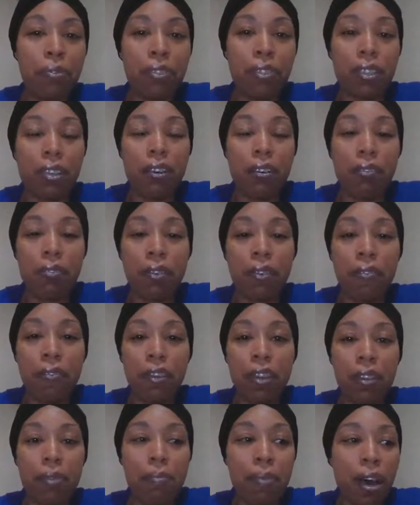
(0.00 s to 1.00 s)
So if
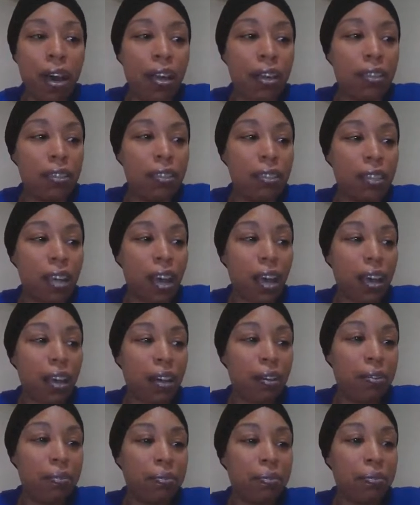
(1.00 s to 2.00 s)
anybody's
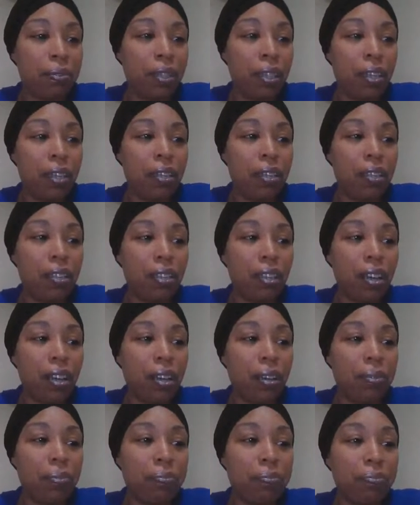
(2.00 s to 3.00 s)
down, you
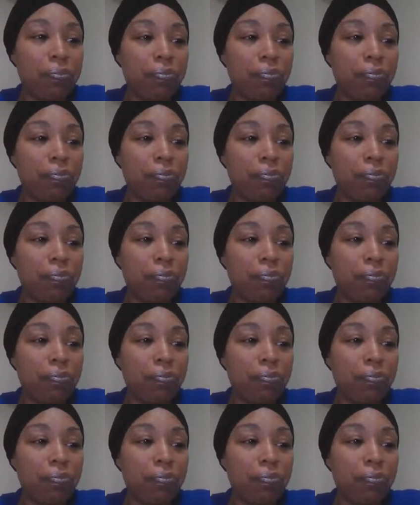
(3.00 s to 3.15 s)
know,